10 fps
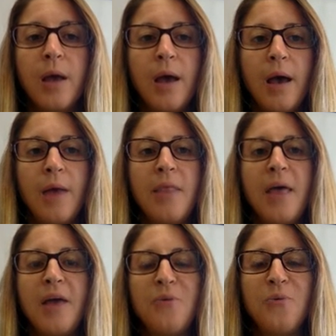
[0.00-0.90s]
And
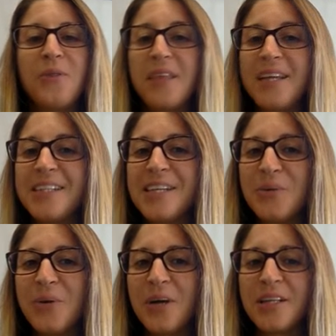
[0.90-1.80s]
then what they
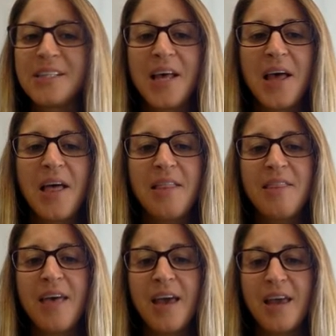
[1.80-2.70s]
did was
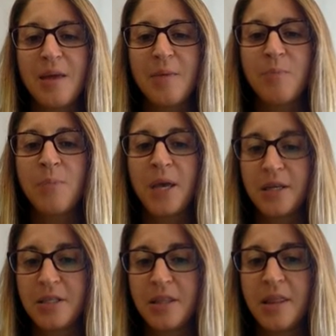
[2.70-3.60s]
they
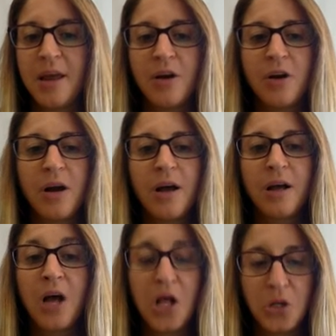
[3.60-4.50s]
picked their
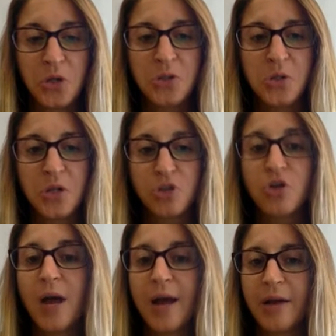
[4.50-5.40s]
color, so their
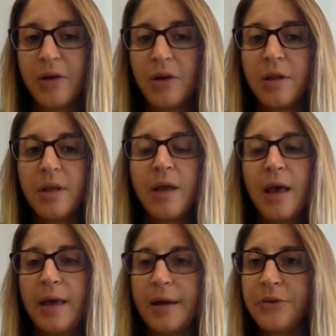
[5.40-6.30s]
triangle.
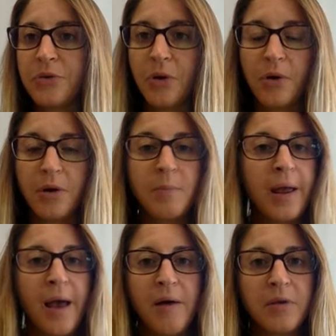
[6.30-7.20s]
And I started by
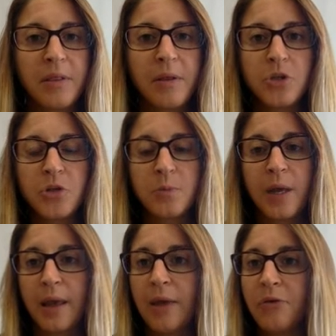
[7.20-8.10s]
having them just
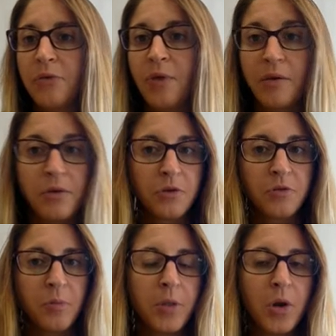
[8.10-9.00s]
pick a sentence
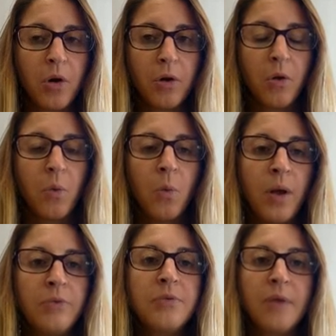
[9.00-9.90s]
from the article,
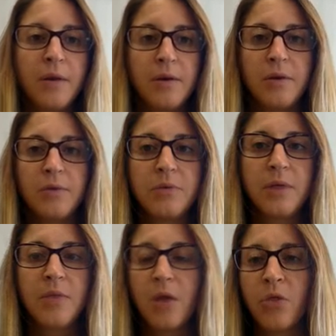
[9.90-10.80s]
one sentence
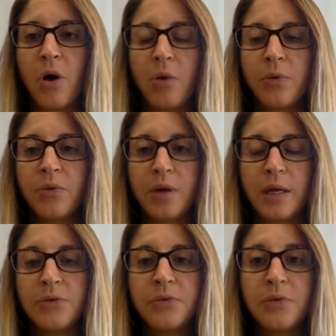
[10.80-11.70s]
that they thought was like
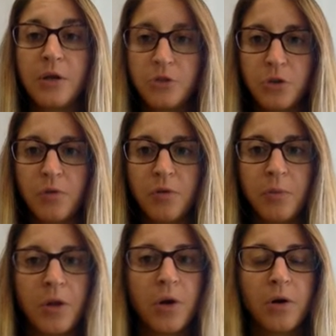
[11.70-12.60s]
essential from
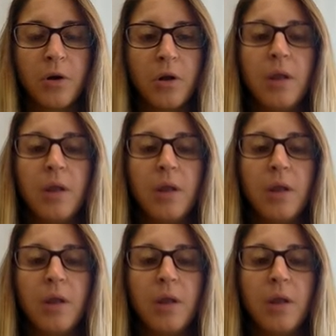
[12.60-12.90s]
the article